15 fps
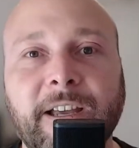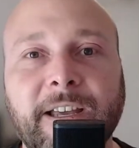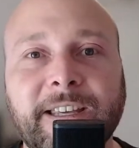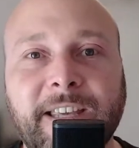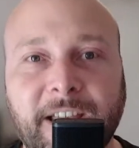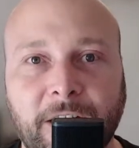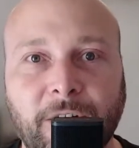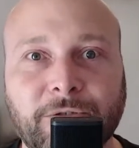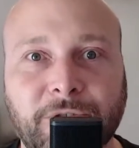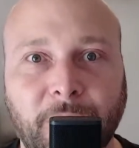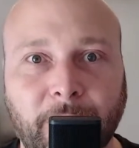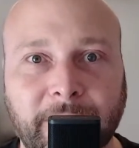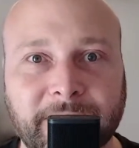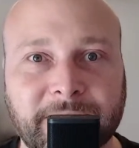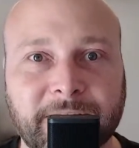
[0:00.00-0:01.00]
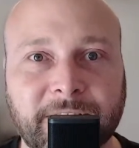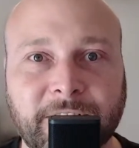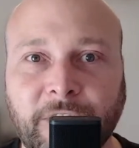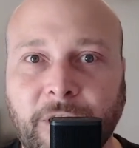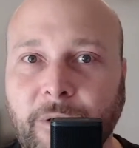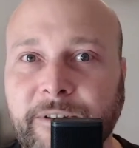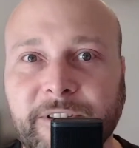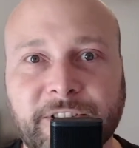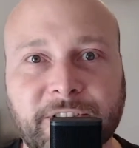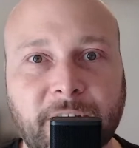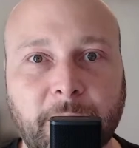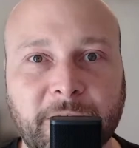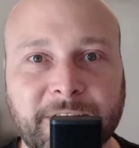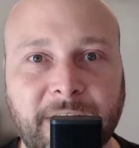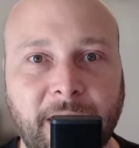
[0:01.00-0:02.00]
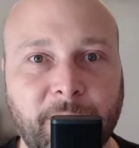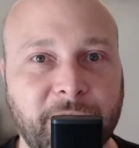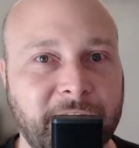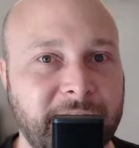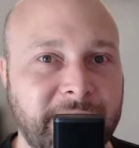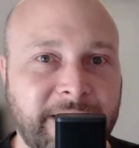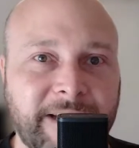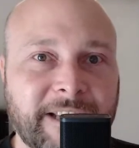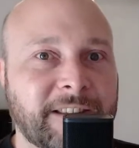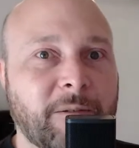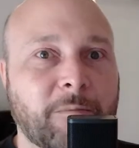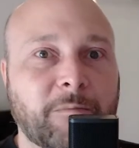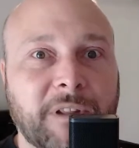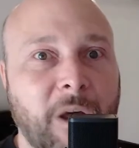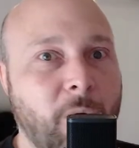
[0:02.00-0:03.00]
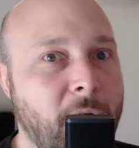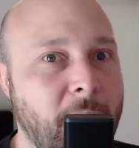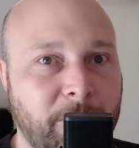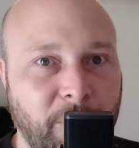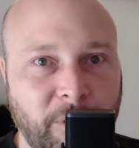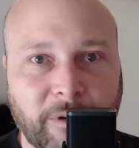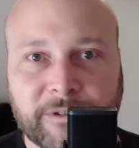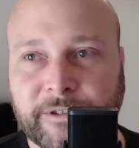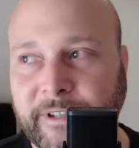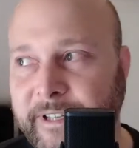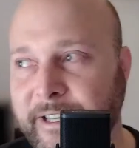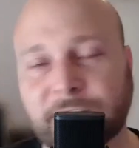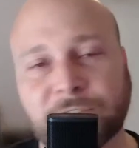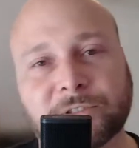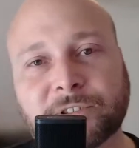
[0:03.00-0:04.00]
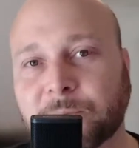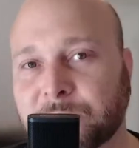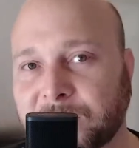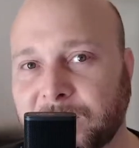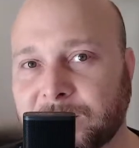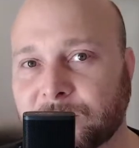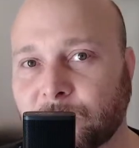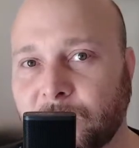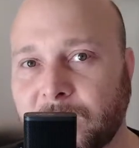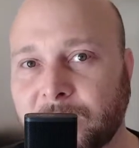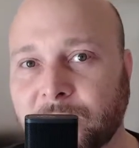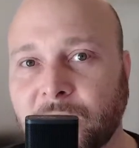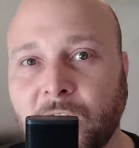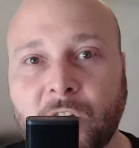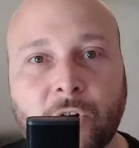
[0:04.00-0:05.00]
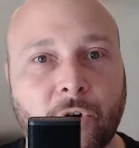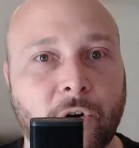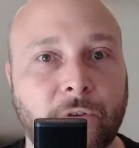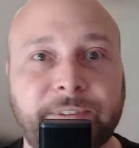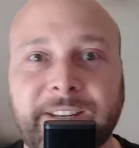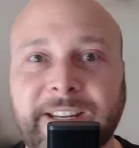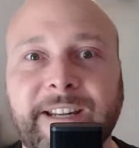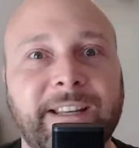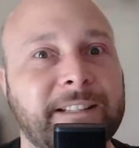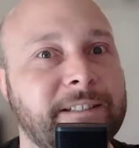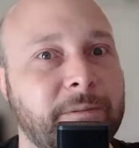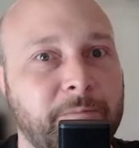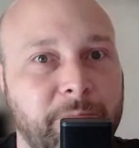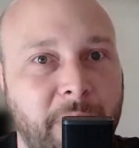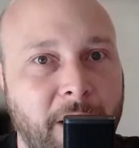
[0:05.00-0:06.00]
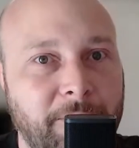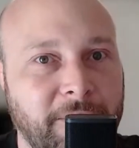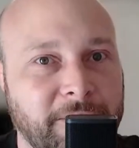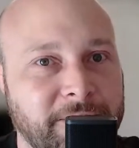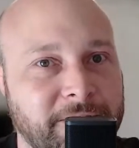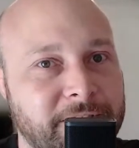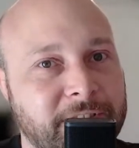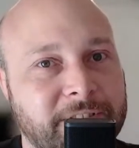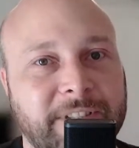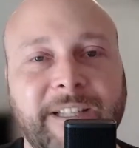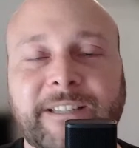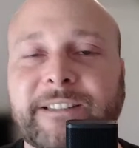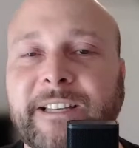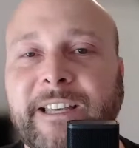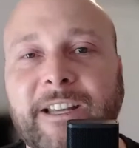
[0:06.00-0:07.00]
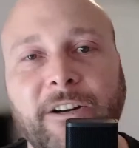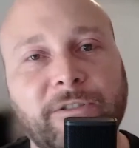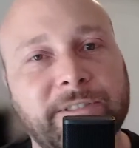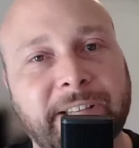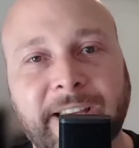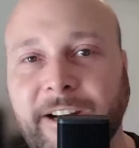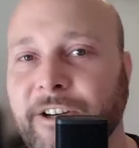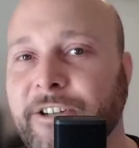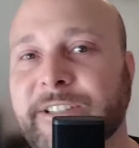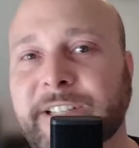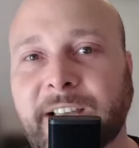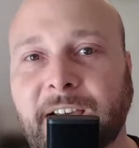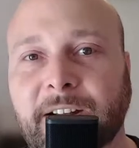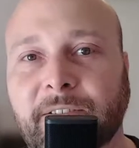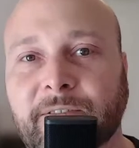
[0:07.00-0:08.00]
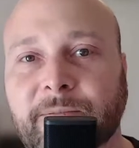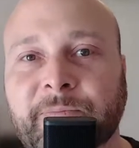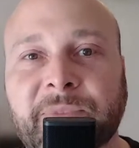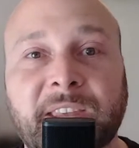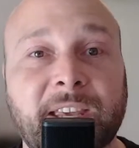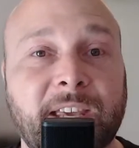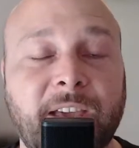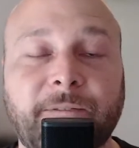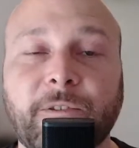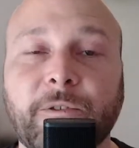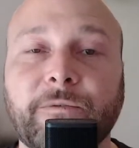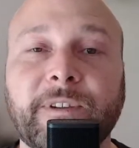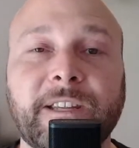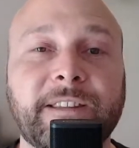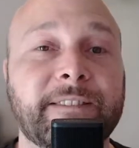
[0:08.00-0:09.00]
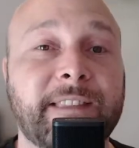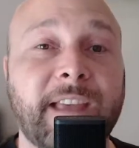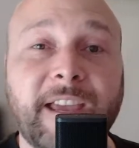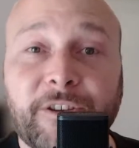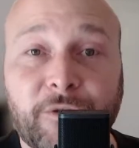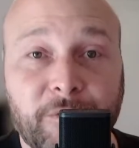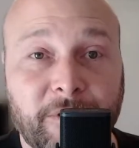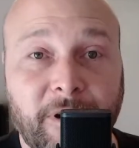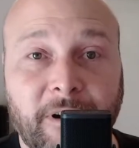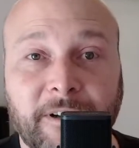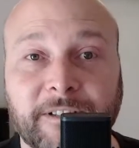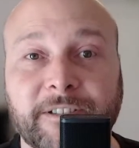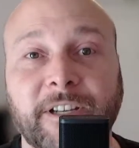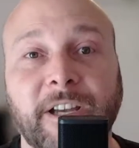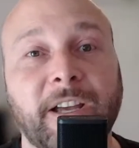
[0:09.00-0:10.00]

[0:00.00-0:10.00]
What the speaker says: kiddo toys, in the summertime when you need to get the blow up pool so the kiddos can play in the water, or if you need to get some bubbles just to get the kiddos energy out of them. If you need thank you cards,